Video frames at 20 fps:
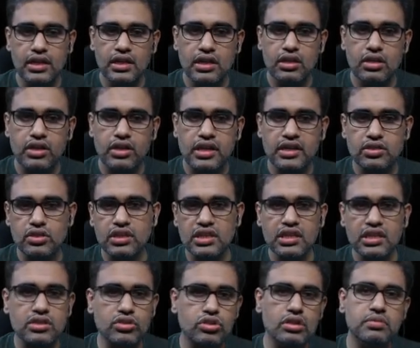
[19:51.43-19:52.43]
Okay, so
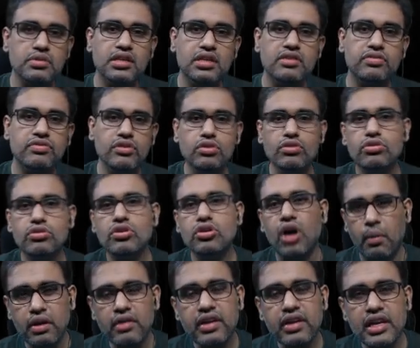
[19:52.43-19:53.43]
these could be few
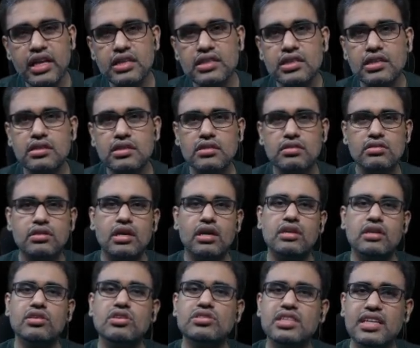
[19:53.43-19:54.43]
common variations on
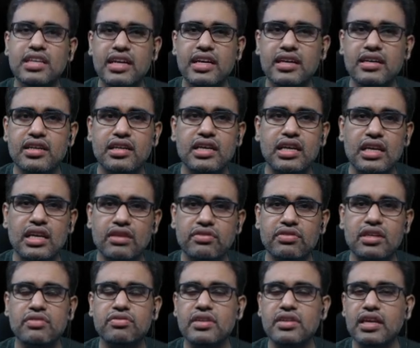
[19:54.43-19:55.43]
the celiac trunk,
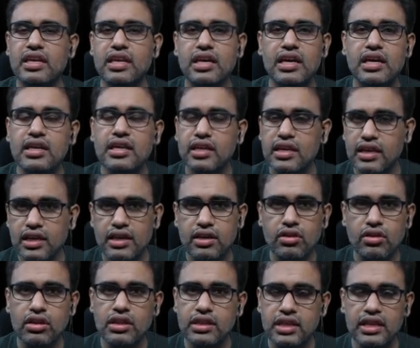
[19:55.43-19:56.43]
inferior phrenic artery, and
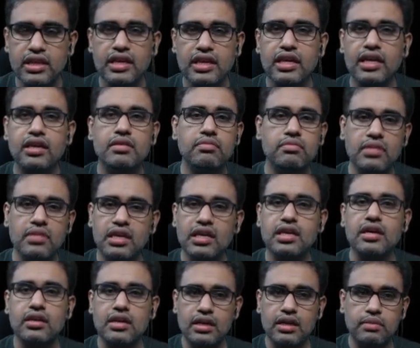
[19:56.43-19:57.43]
all. They can be
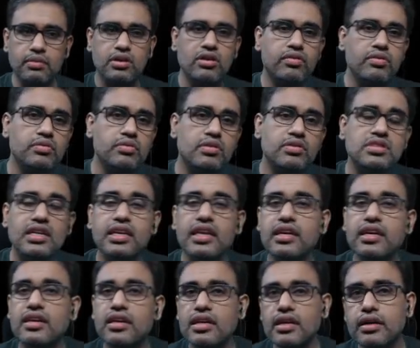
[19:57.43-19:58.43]
coming up from the celiac
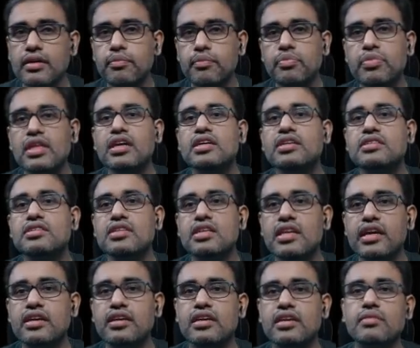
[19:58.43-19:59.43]
trunk.
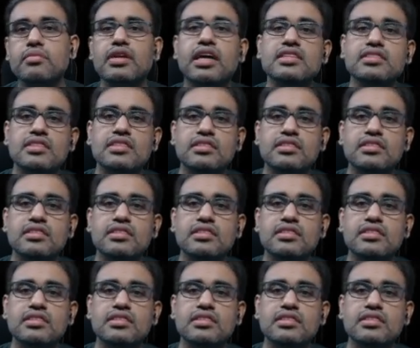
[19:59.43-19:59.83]
Celiac trunk branches,